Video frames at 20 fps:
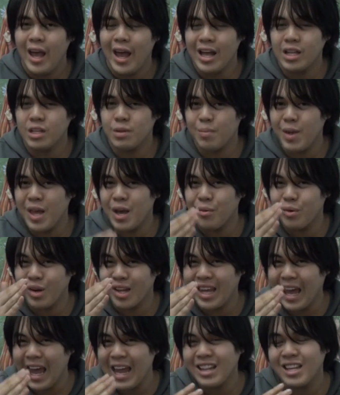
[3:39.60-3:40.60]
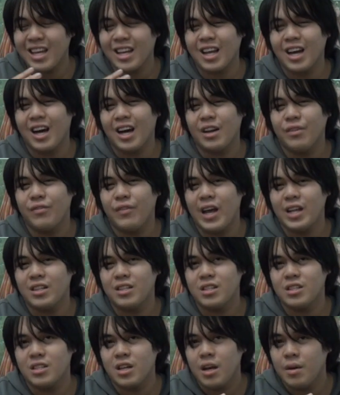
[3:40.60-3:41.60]
and to be able to gain that card
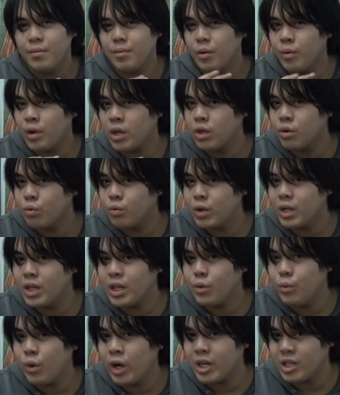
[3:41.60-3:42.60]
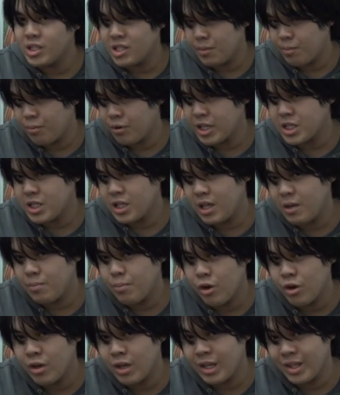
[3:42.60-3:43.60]
advantage, but what you really want is to pressure the
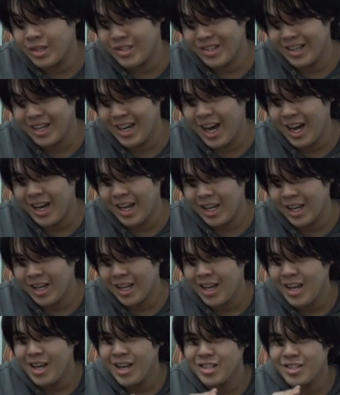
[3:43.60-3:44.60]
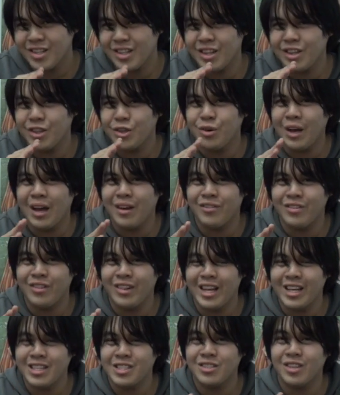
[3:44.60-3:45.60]
opponent into guarding so that they'll have
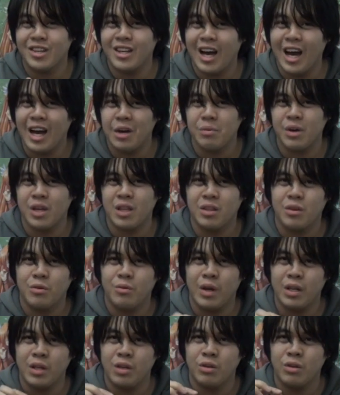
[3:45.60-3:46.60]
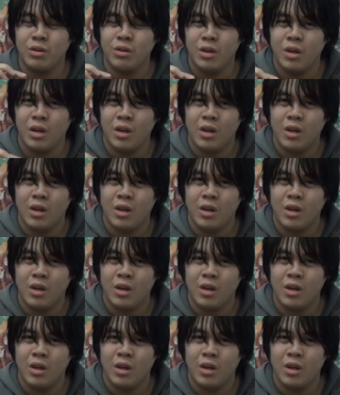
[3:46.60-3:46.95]
less to guard with when you